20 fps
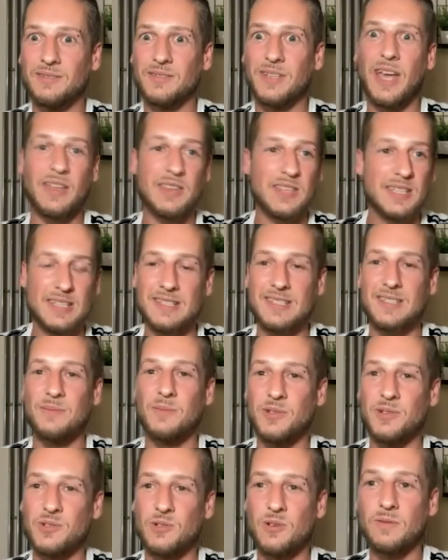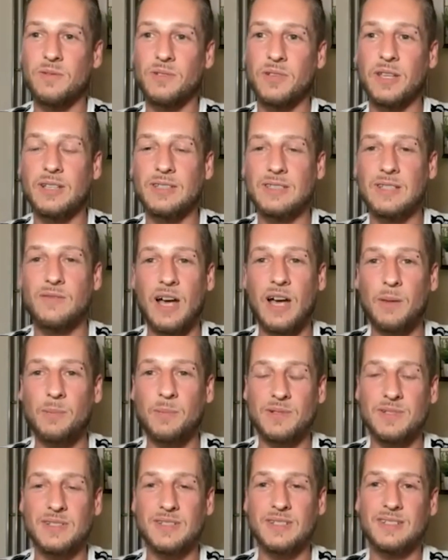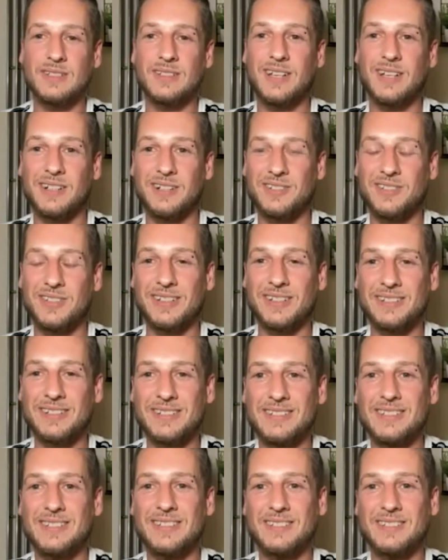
yeah, this is the most awful thing that's ever happened, kind of thing.